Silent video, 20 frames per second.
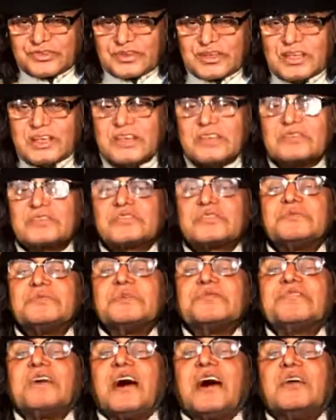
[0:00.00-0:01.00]
is to be
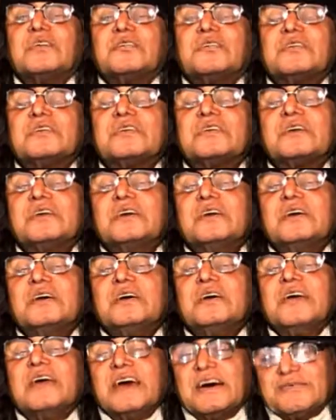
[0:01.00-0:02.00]
found
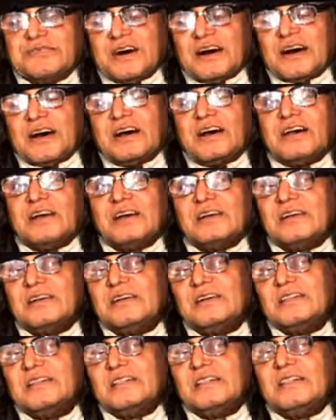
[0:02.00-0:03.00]
ever
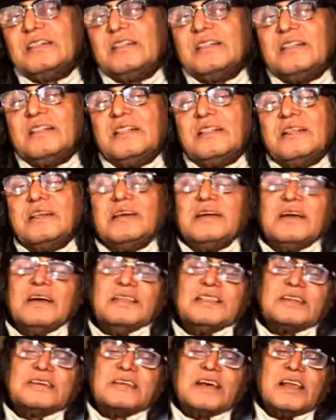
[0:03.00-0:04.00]

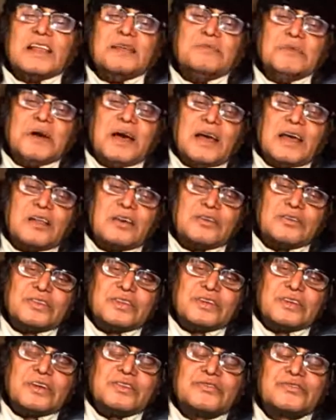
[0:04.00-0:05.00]
in the Daily Mail or
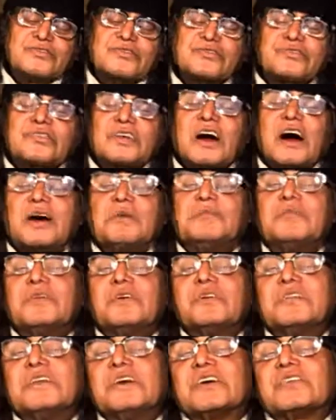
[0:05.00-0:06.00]
the Scum
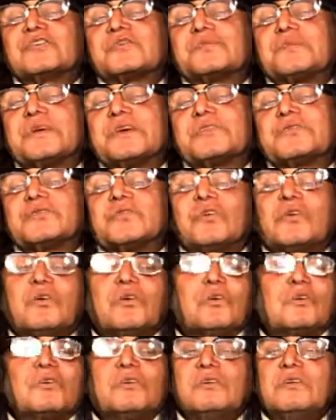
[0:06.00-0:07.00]
or the Express
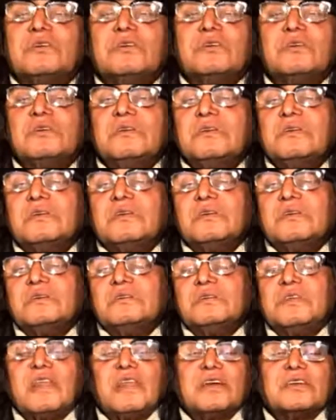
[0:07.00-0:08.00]
or
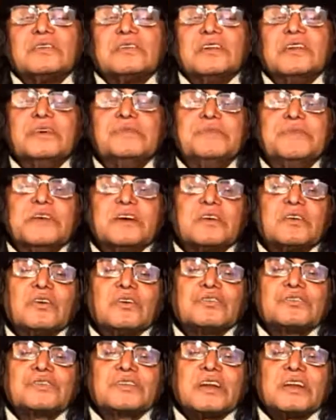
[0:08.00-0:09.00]
the London Evening
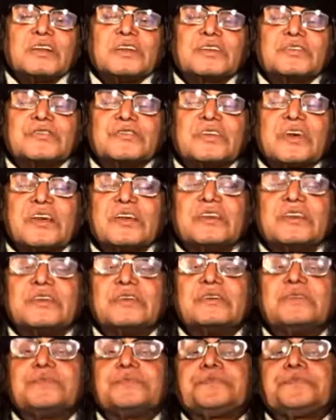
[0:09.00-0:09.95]
Standard.